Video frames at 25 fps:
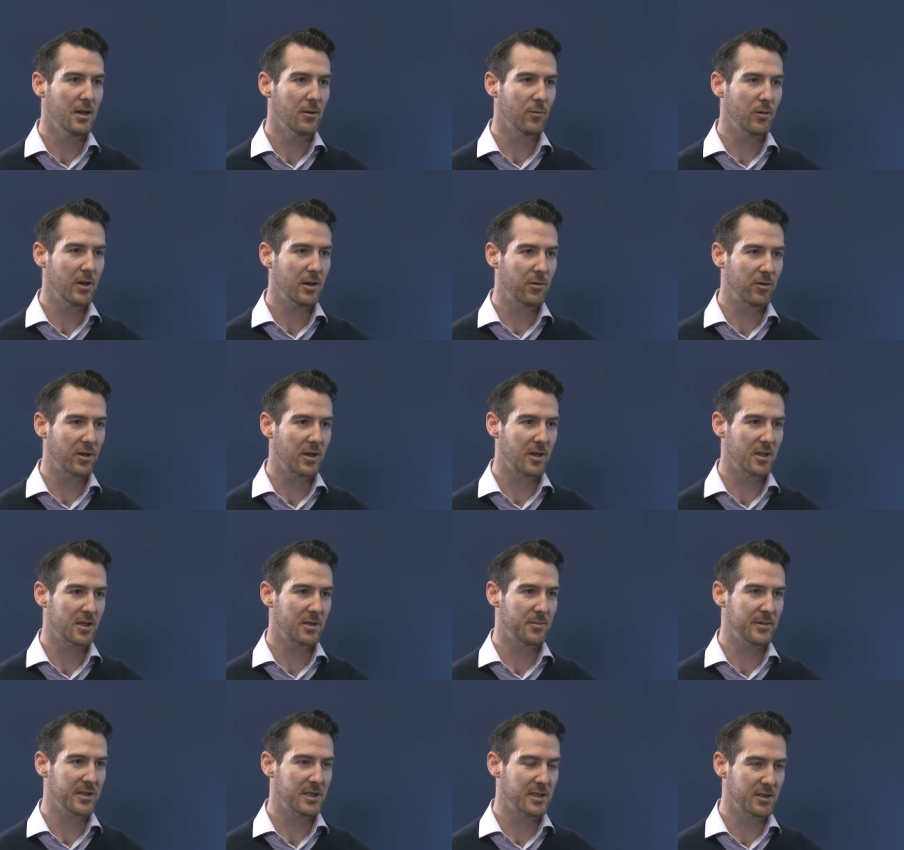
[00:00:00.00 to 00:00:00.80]
We want it
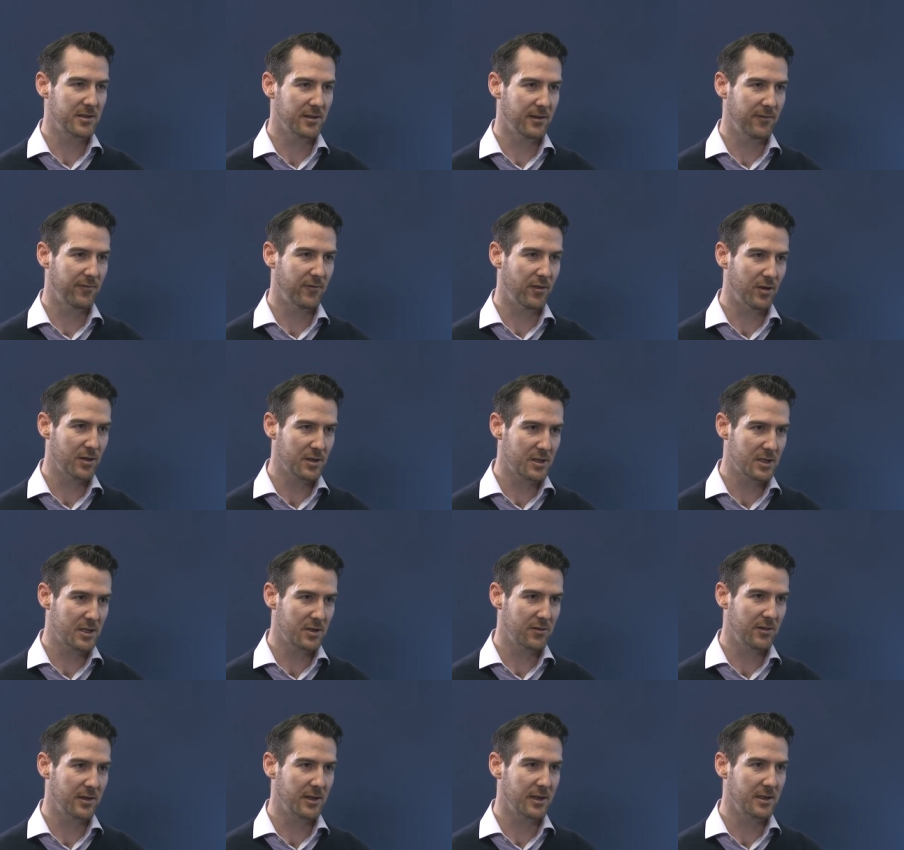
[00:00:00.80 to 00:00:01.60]
to be
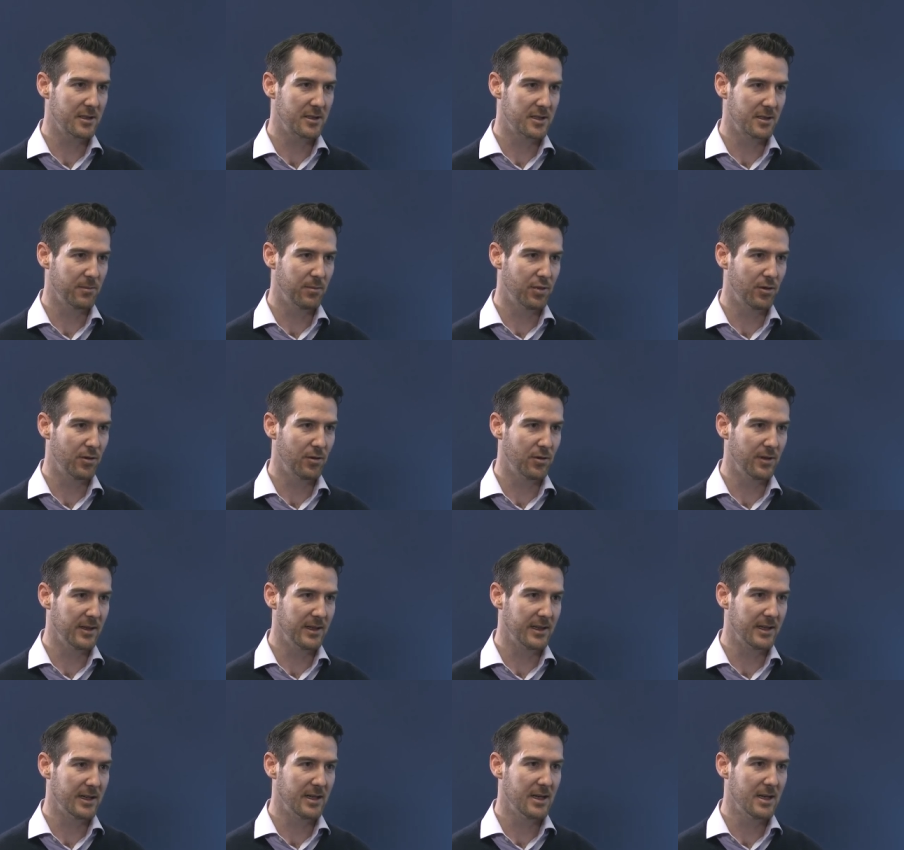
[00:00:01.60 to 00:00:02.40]
fostering and
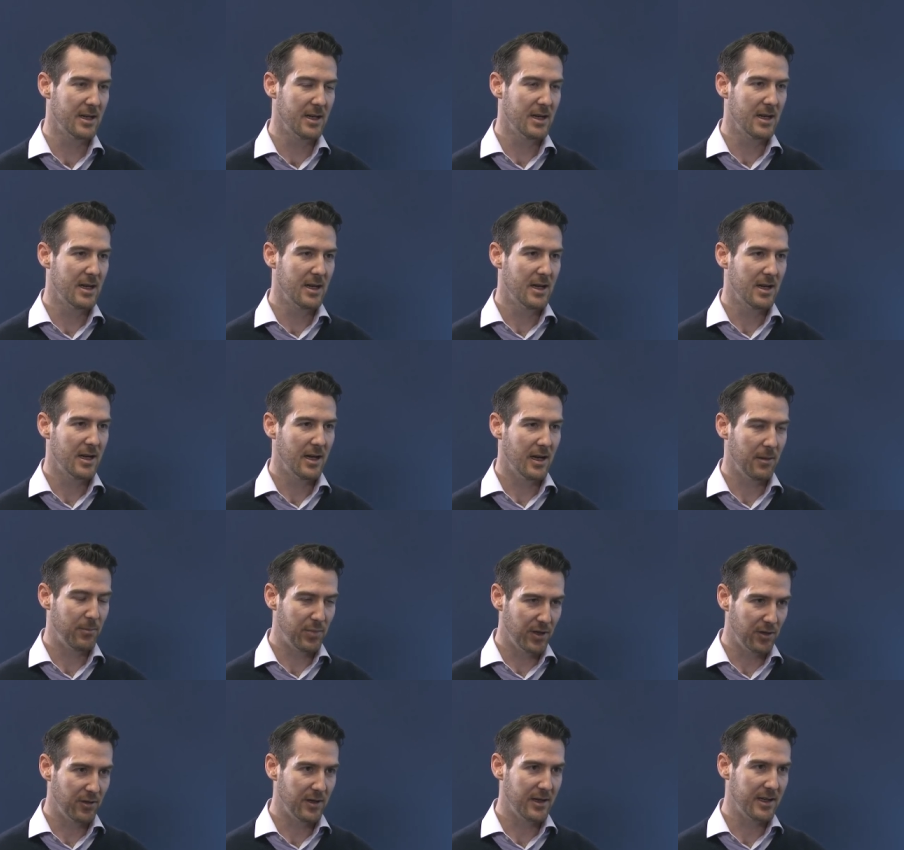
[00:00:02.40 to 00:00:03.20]
supporting a
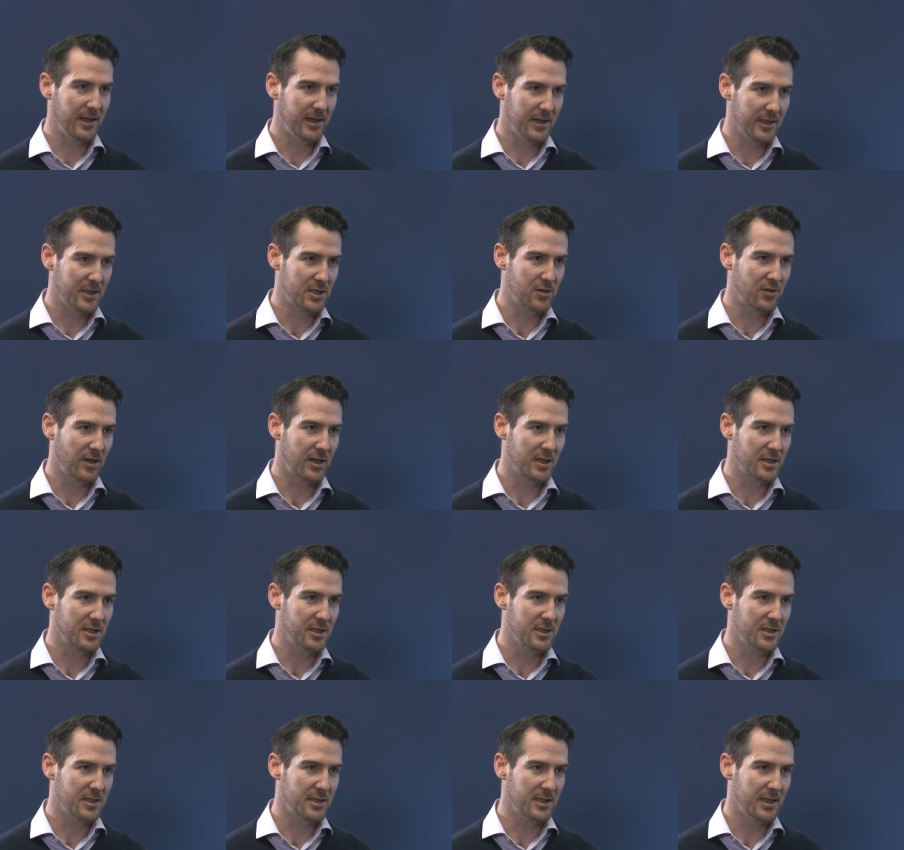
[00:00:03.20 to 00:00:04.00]
building and
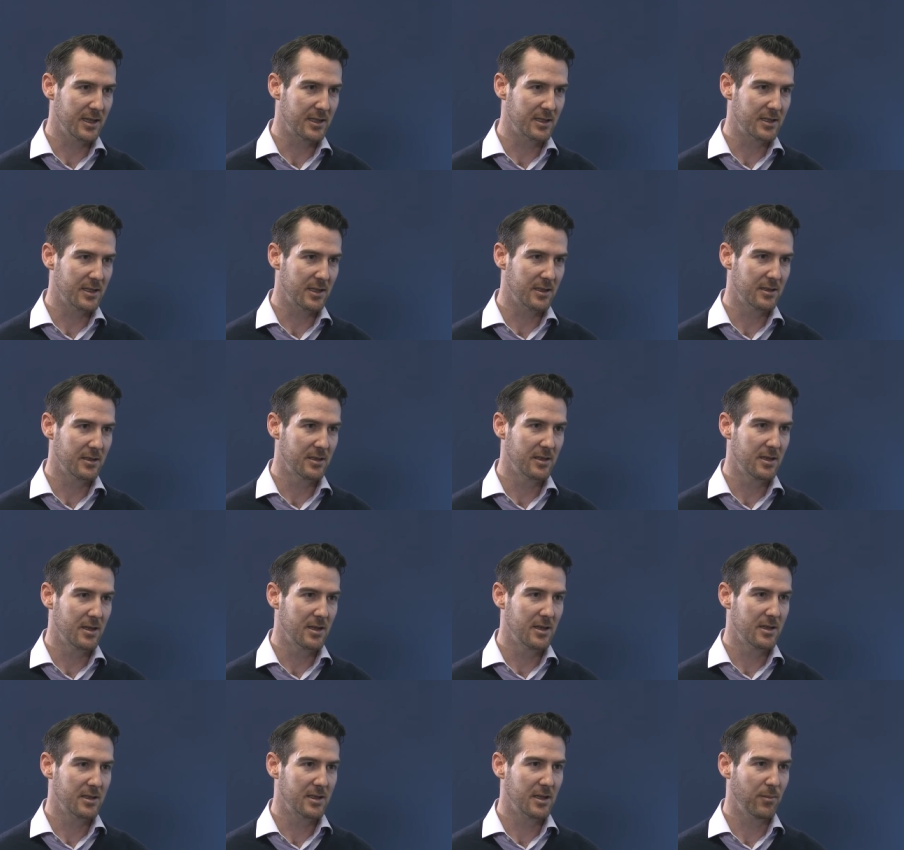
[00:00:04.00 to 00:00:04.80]
construction sector
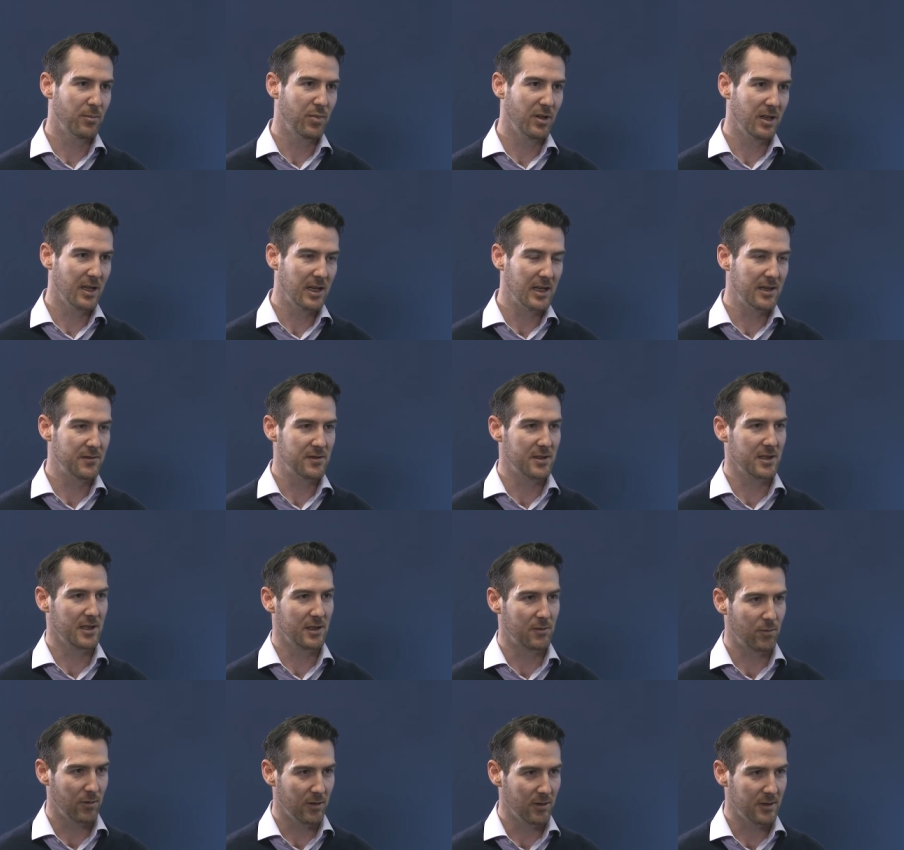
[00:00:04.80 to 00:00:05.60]
that believes
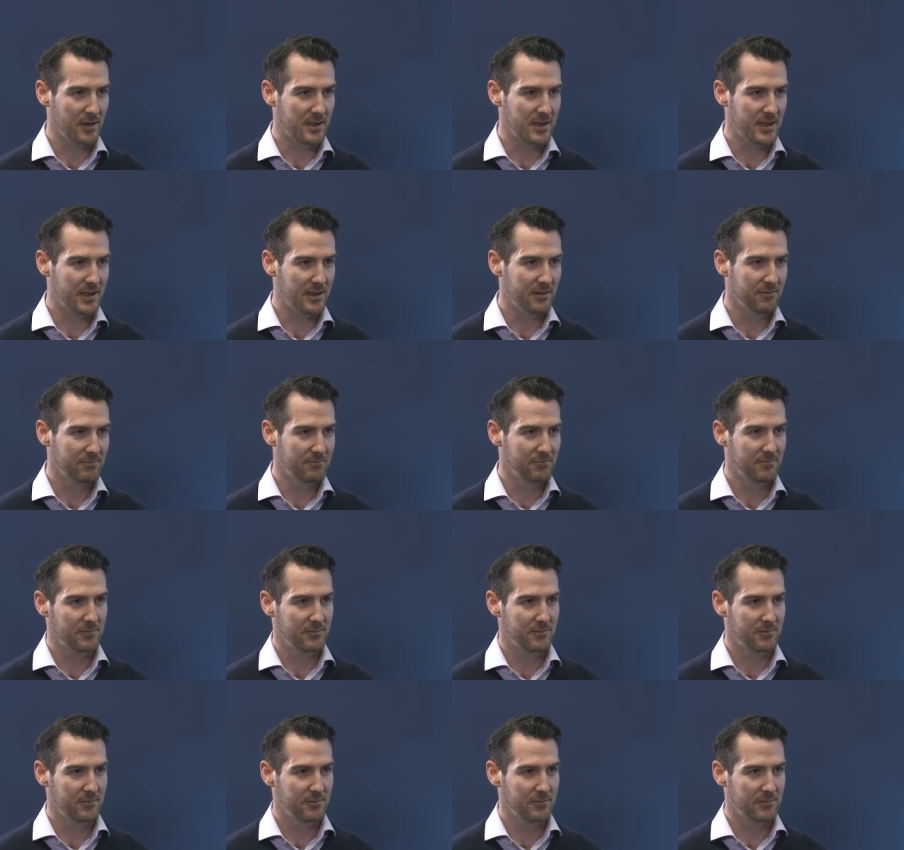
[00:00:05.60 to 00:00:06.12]
in quality,